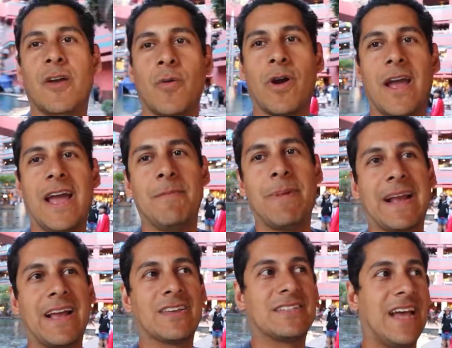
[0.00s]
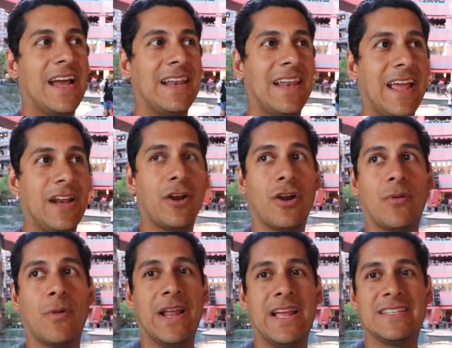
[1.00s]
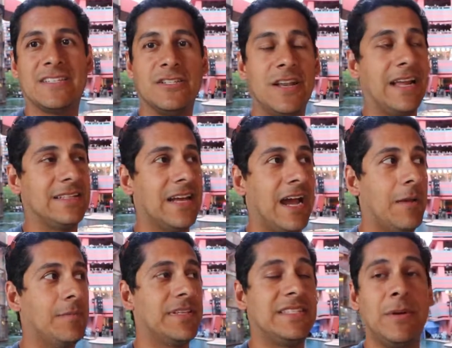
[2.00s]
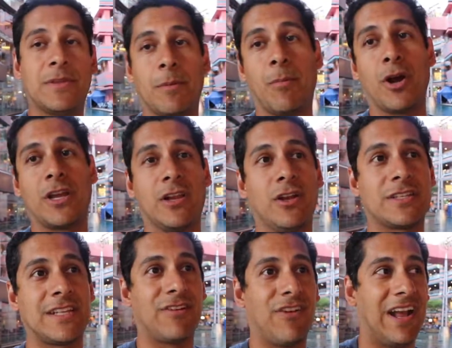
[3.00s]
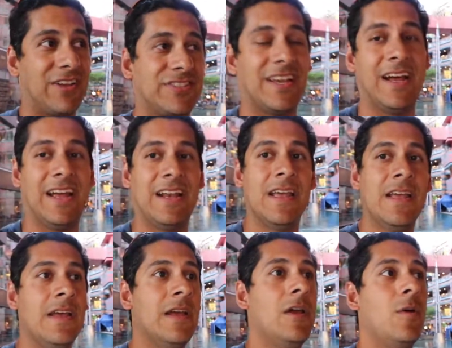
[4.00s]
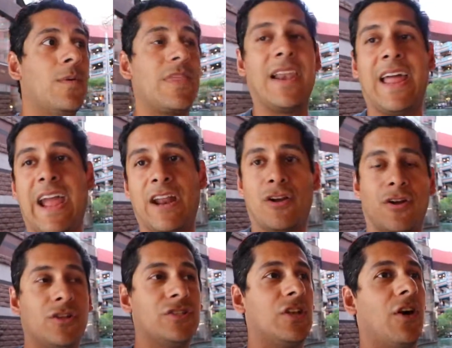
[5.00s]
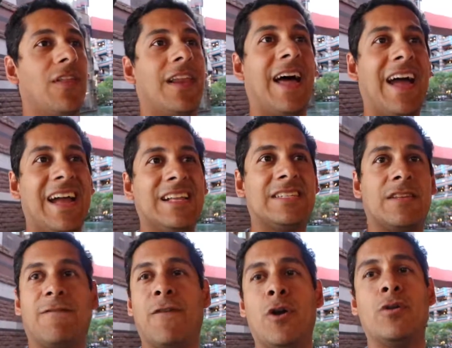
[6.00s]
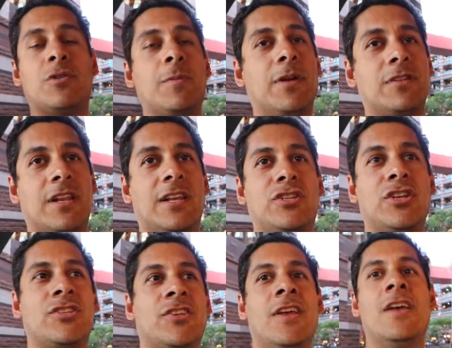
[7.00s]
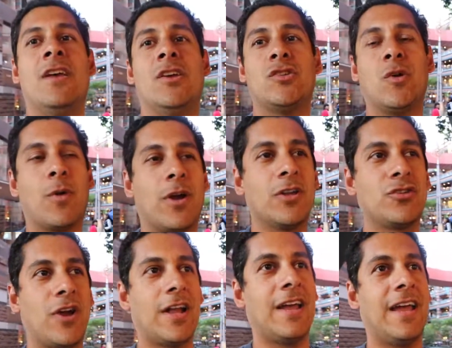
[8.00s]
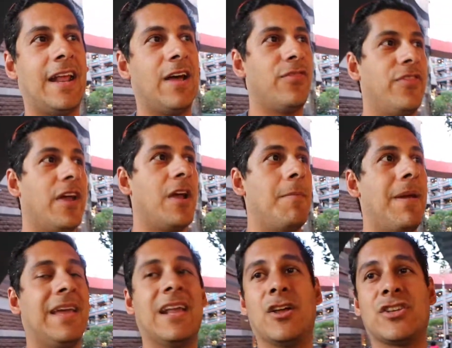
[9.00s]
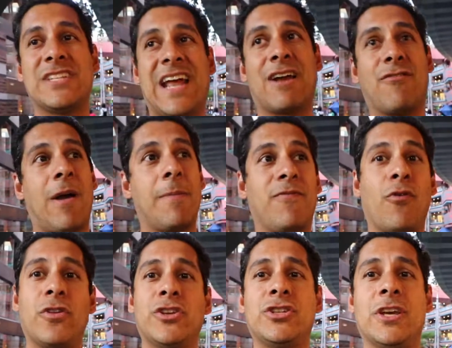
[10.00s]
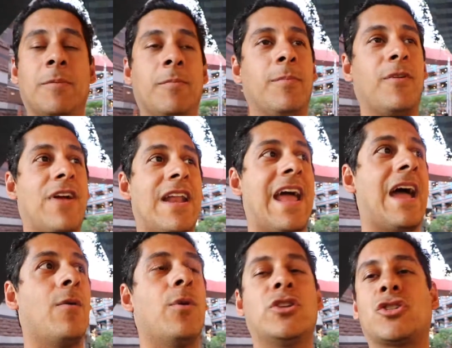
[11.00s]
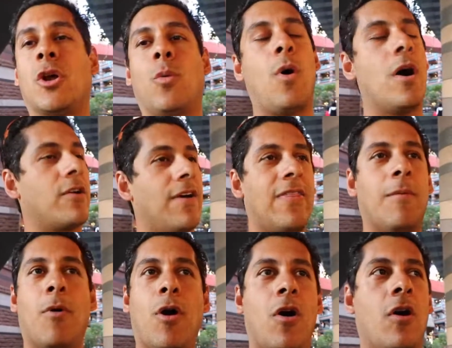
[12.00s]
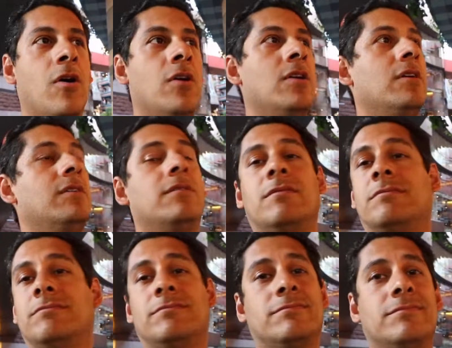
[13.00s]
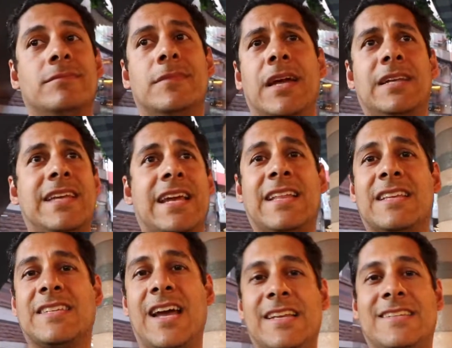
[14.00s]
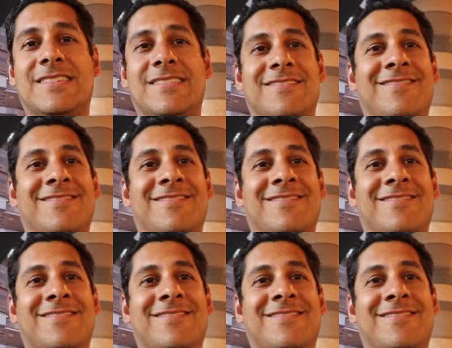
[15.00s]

We're gonna head back outside later when it hits nighttime to see what the market looks like right outside with the lanterns and all the lights. The food smells delicious. So we're gonna try to head out there and maybe get a little snack right before the ship. But right now, we're just gonna walk around the mall and take in the sights.